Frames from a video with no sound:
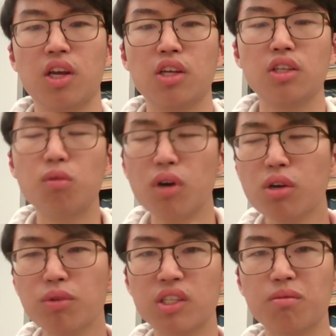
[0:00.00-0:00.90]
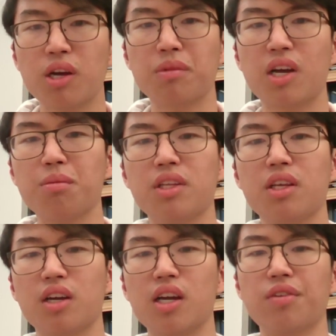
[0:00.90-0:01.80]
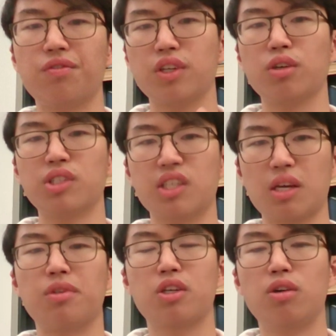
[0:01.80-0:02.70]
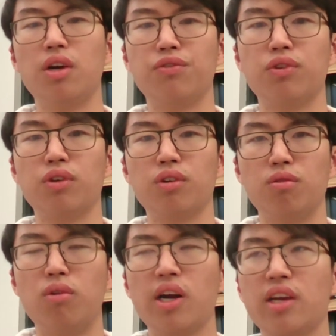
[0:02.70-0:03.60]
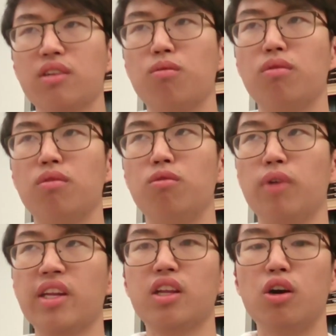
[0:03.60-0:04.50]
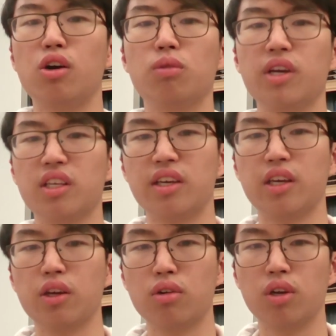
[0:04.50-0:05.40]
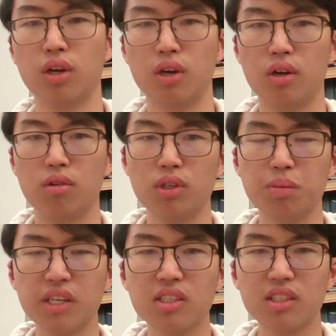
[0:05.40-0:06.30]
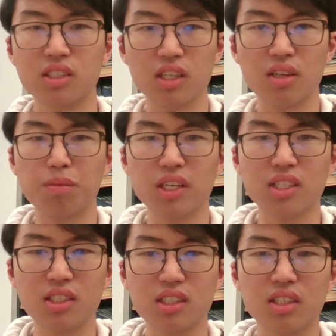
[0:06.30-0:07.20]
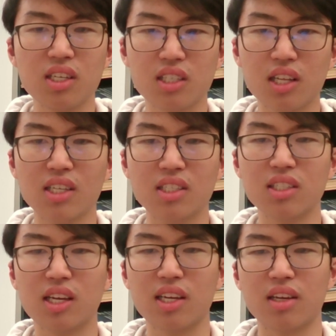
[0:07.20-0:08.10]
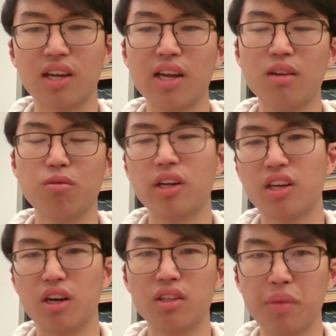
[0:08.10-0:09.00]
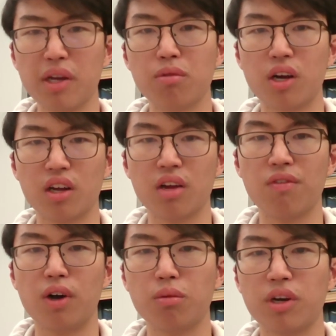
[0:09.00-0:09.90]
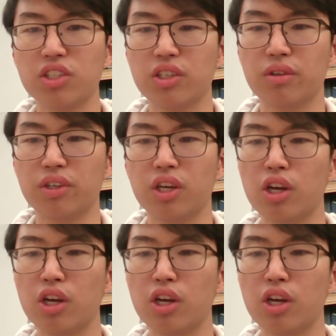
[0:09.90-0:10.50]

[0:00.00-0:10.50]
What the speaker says: So one reason why I'm kind of skeptical of why I waited all the way to here was because this class is like kind of what I call the bedrock of hardware engineering.